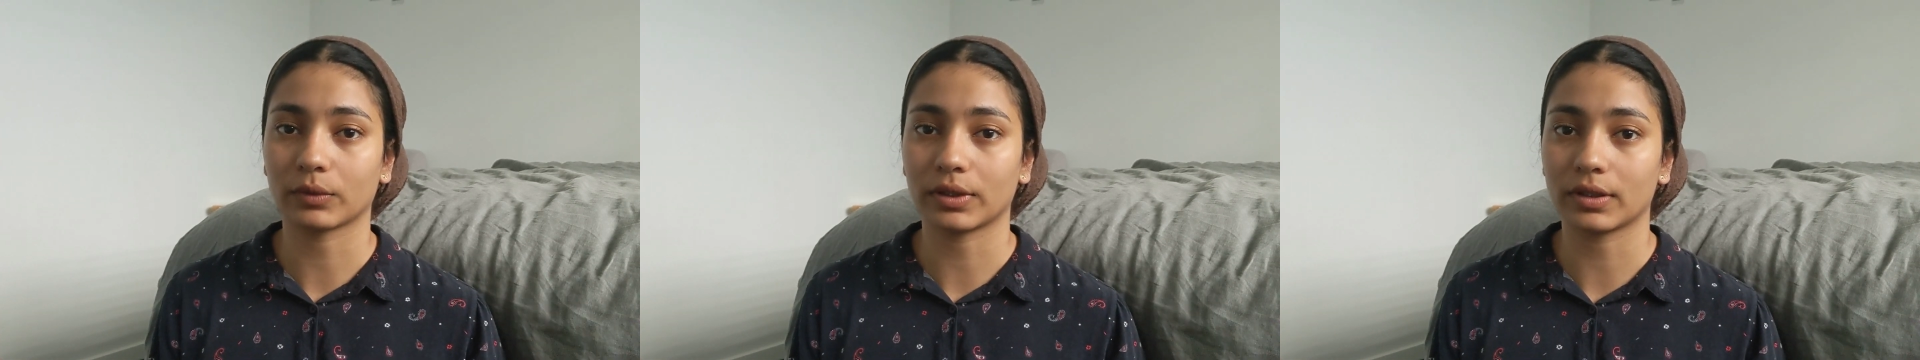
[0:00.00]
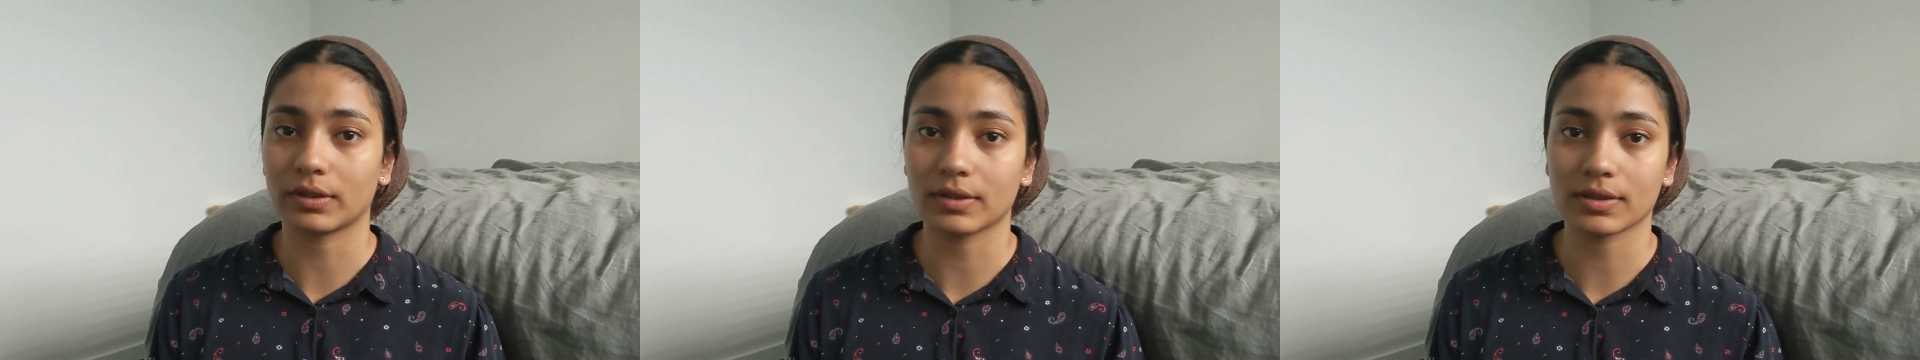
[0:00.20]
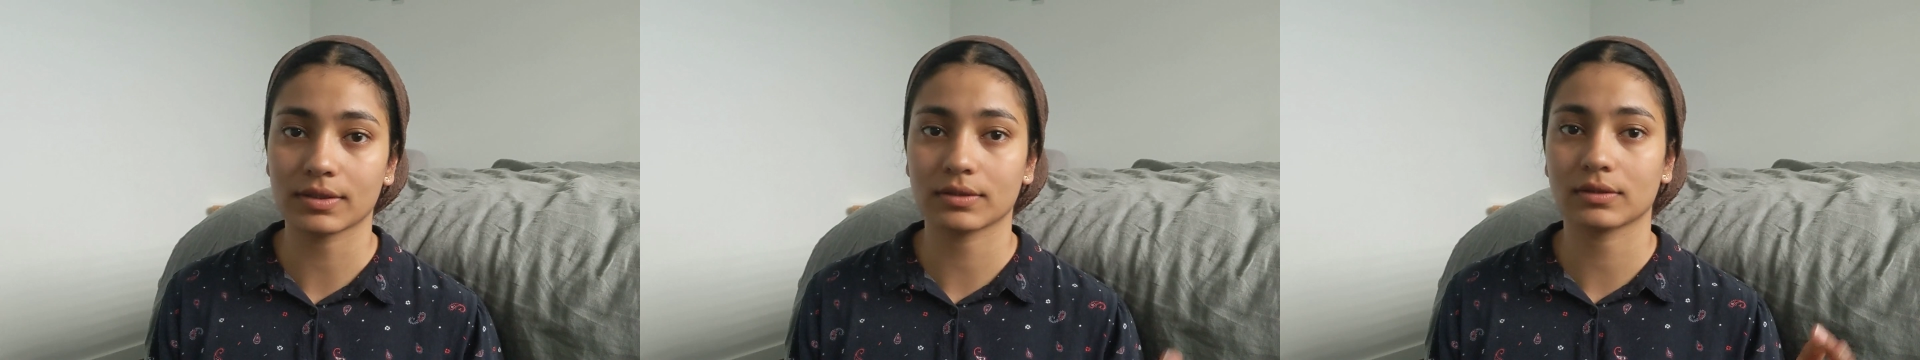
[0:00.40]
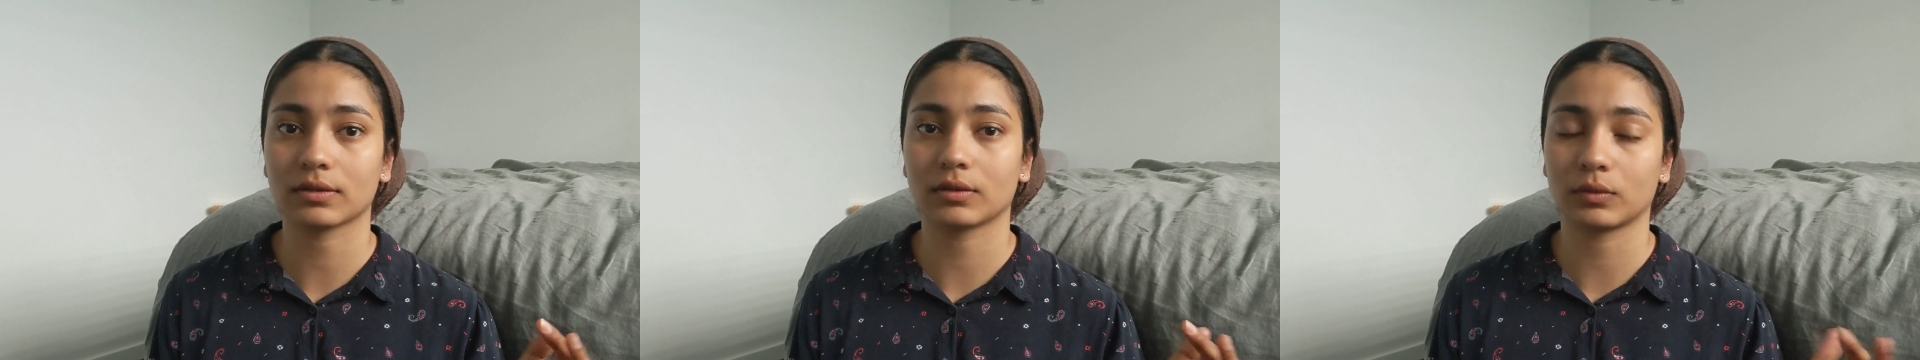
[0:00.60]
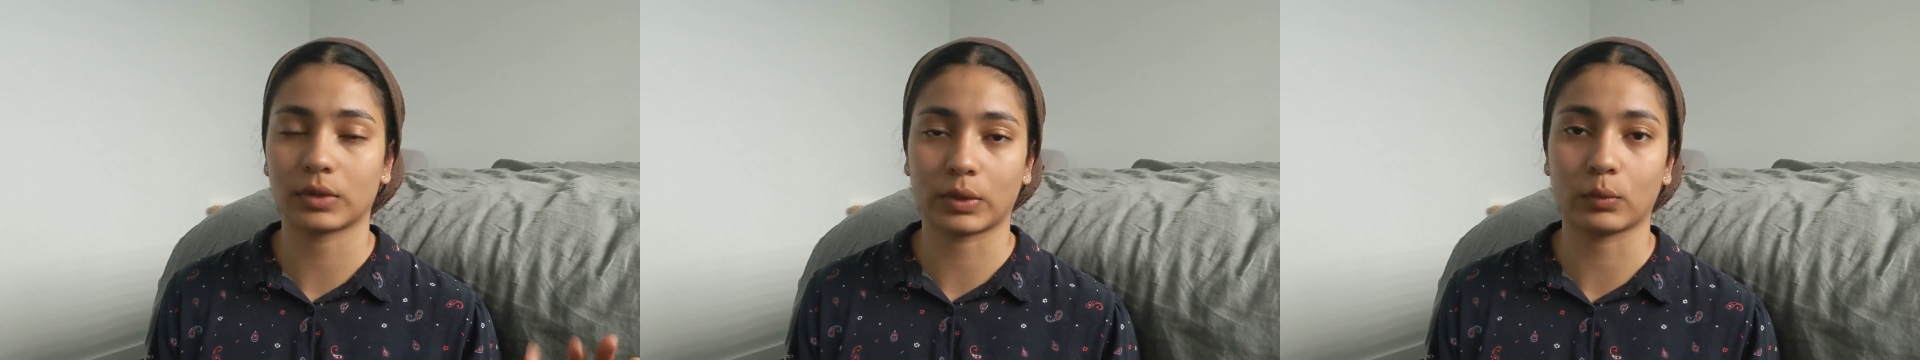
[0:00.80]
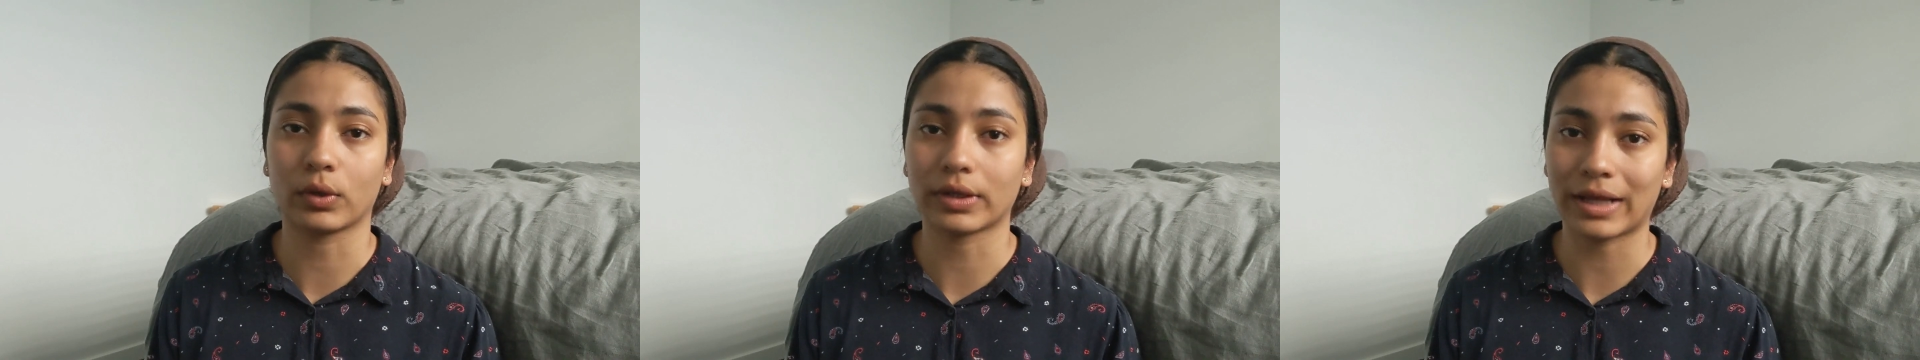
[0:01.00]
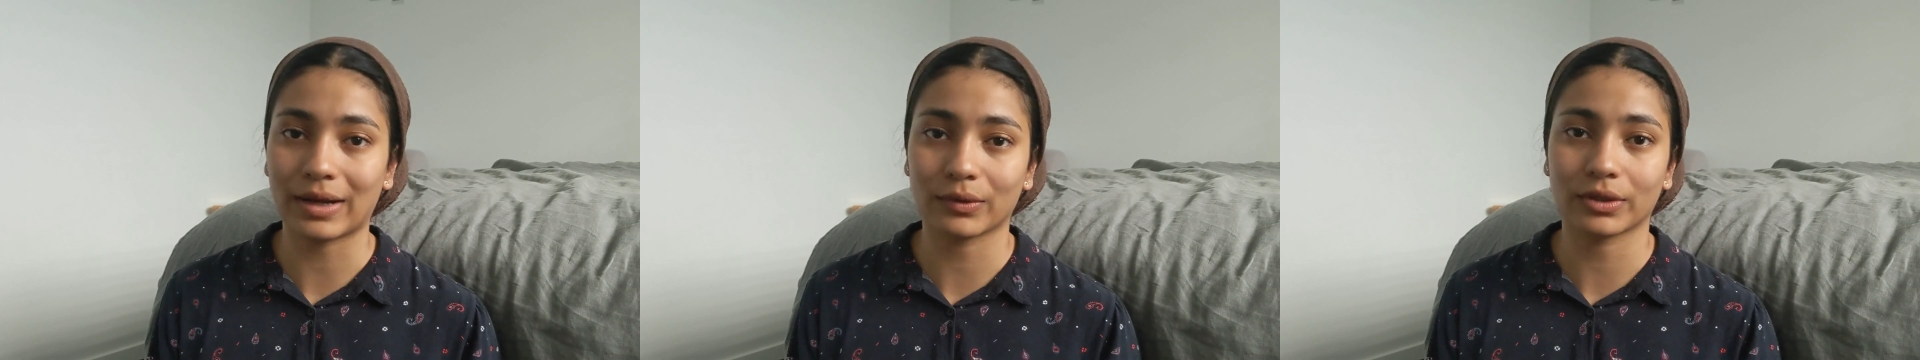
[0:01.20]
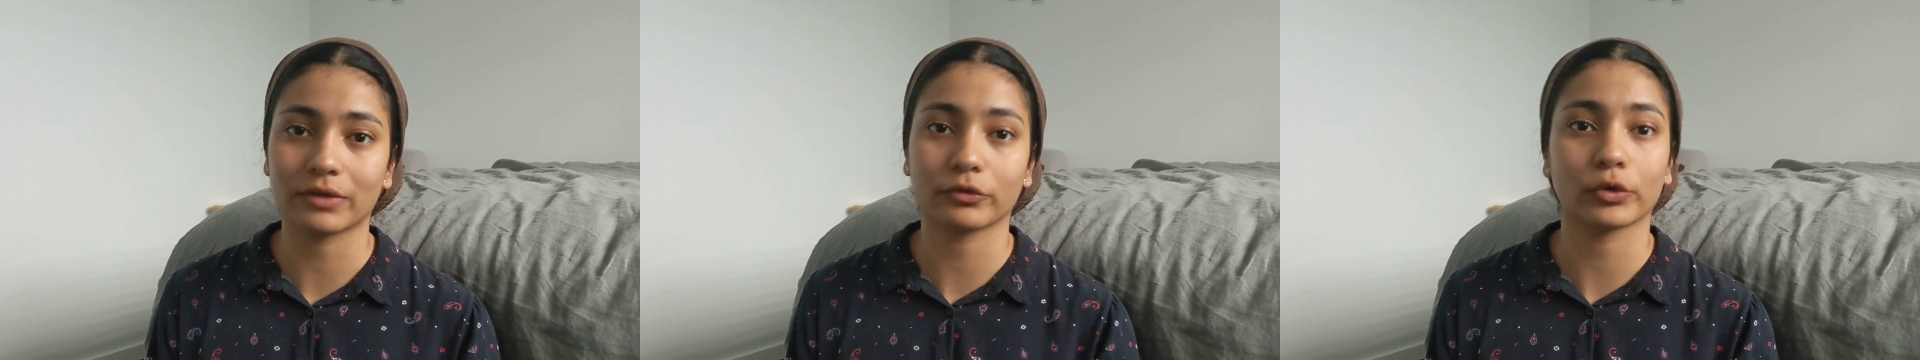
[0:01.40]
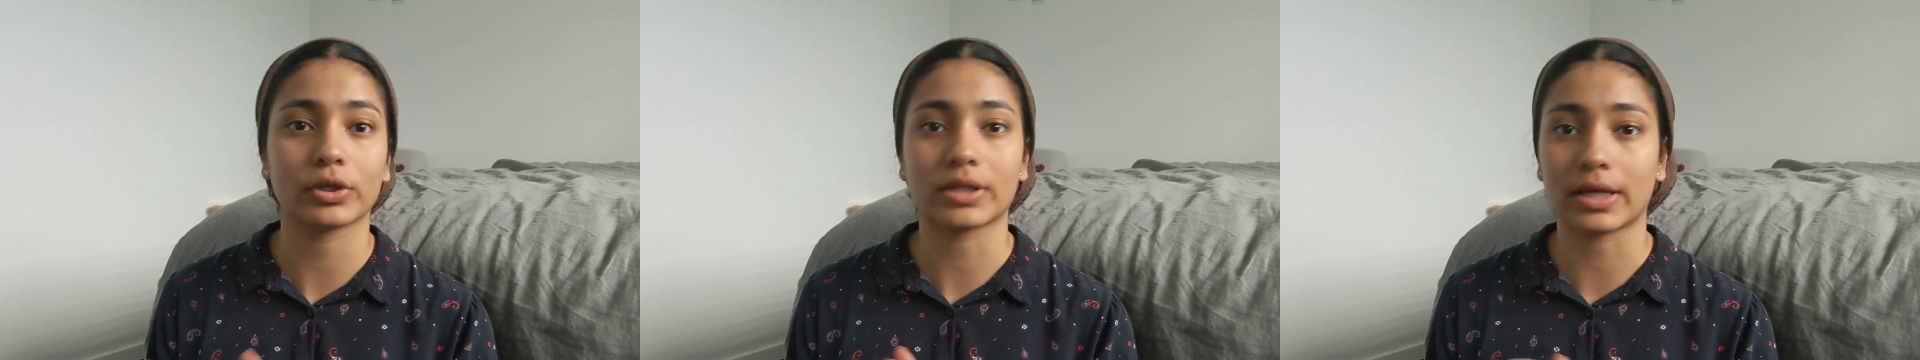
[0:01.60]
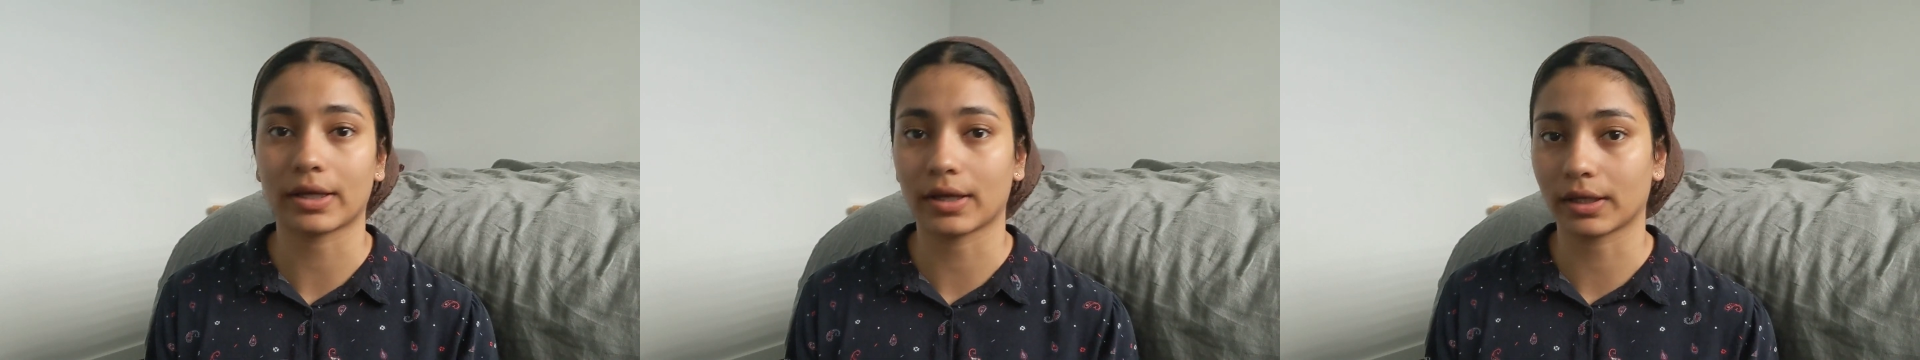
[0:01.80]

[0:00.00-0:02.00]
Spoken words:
read this 1 hour every day,